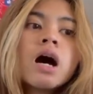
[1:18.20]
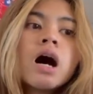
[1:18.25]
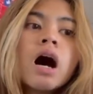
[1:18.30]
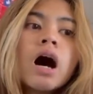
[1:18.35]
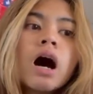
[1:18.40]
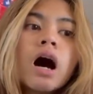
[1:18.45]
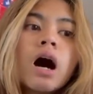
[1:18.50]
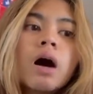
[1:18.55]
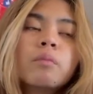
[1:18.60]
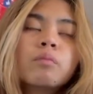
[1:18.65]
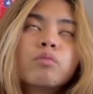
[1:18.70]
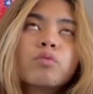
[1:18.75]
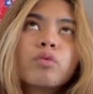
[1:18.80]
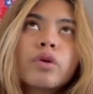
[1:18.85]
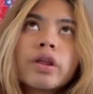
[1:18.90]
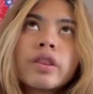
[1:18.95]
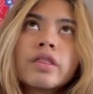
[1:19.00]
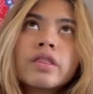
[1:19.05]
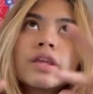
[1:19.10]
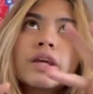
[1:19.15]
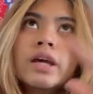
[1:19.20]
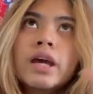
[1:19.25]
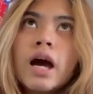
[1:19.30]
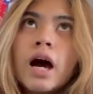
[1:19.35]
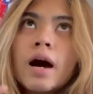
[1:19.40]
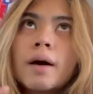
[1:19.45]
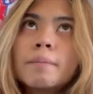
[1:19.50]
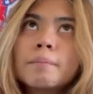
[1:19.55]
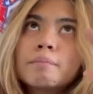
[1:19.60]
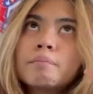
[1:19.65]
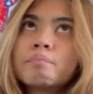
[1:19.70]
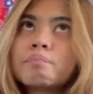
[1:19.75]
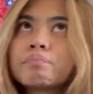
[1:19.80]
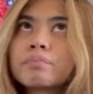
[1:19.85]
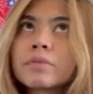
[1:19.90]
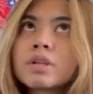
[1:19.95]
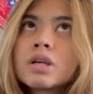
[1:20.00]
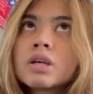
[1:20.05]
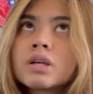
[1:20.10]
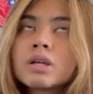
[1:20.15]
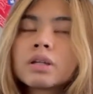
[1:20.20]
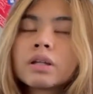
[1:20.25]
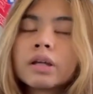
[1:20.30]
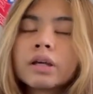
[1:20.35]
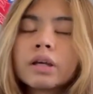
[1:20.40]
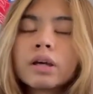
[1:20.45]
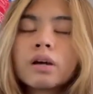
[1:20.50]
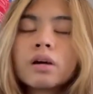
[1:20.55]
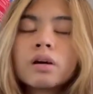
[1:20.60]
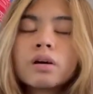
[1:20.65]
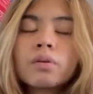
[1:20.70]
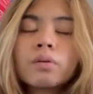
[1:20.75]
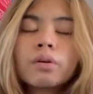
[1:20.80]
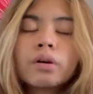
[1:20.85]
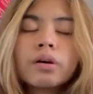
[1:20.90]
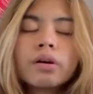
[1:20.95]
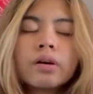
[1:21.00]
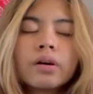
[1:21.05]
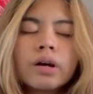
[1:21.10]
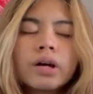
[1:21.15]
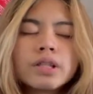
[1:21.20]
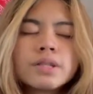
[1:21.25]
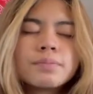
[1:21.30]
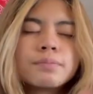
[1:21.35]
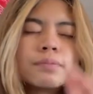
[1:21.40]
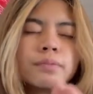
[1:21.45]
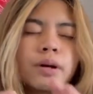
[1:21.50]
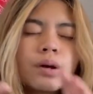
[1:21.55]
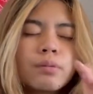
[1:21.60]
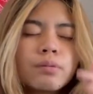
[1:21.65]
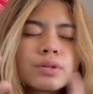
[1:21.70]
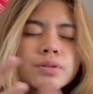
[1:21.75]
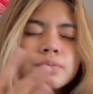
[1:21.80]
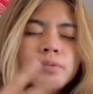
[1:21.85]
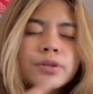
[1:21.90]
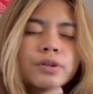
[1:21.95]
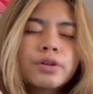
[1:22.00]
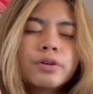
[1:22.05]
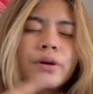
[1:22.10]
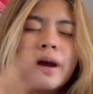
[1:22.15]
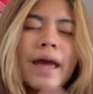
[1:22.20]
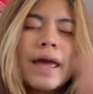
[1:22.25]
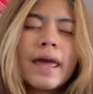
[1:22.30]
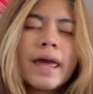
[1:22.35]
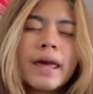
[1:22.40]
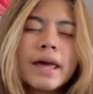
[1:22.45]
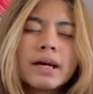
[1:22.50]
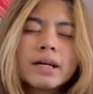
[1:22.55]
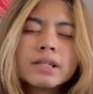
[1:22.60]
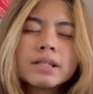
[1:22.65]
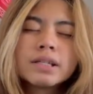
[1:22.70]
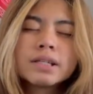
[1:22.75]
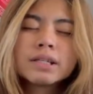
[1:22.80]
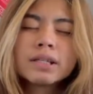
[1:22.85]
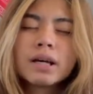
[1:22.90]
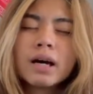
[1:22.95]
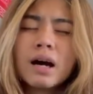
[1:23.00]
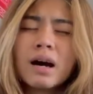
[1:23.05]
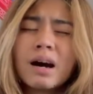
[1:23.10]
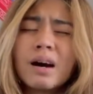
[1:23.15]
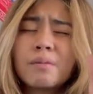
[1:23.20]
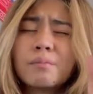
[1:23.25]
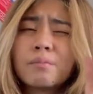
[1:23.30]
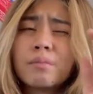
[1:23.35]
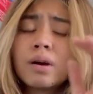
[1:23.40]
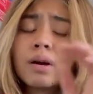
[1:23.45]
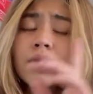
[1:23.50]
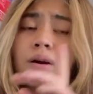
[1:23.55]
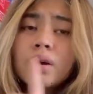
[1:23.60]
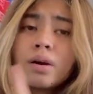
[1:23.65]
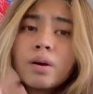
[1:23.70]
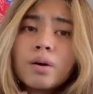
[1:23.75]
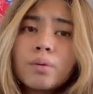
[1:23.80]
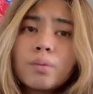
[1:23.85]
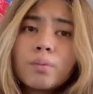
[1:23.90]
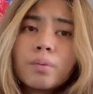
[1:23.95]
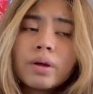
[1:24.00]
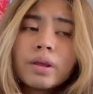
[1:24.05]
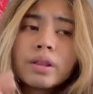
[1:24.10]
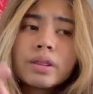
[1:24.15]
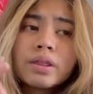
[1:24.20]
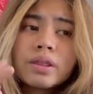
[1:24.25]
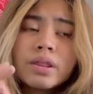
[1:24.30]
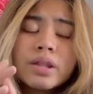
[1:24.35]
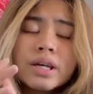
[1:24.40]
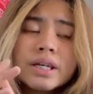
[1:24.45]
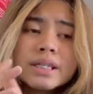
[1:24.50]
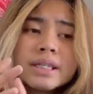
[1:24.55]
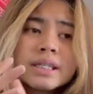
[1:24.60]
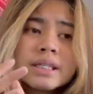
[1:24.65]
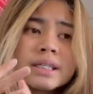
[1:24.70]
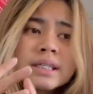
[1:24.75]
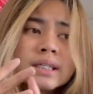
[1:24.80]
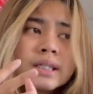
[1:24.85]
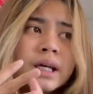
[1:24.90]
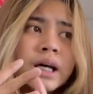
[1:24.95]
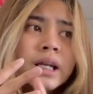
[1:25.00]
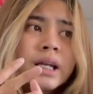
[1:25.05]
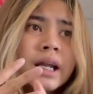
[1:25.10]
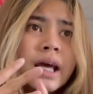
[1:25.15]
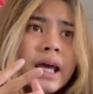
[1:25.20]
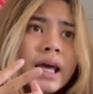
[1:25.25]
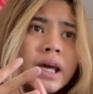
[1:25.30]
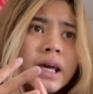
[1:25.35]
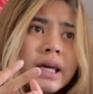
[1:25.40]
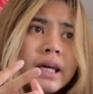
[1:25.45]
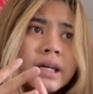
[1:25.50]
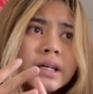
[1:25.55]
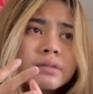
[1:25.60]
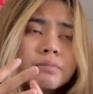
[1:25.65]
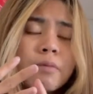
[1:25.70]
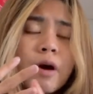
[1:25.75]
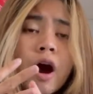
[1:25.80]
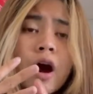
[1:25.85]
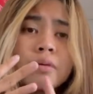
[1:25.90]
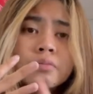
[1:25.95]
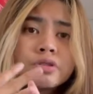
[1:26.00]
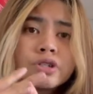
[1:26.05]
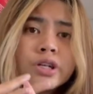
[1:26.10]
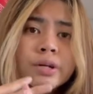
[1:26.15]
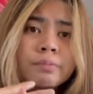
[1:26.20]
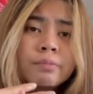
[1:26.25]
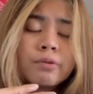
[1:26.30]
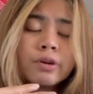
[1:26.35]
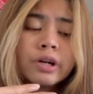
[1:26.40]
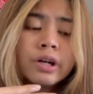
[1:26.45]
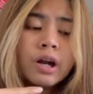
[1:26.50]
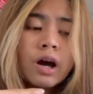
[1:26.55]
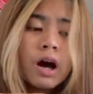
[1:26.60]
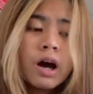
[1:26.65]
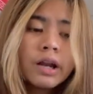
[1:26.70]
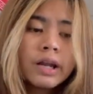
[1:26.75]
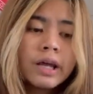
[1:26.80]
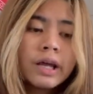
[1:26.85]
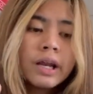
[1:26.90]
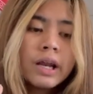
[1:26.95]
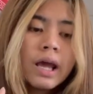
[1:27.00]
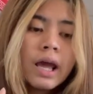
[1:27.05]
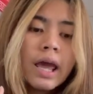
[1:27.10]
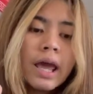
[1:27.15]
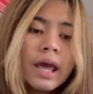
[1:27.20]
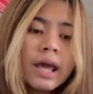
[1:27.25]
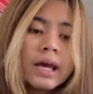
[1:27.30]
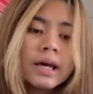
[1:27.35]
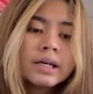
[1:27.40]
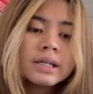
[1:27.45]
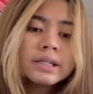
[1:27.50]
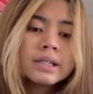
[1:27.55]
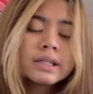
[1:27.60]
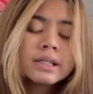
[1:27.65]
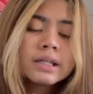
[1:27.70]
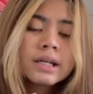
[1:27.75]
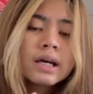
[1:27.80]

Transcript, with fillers: um, with the um, like it's it was blue and um, with this sun and palm tree print on it and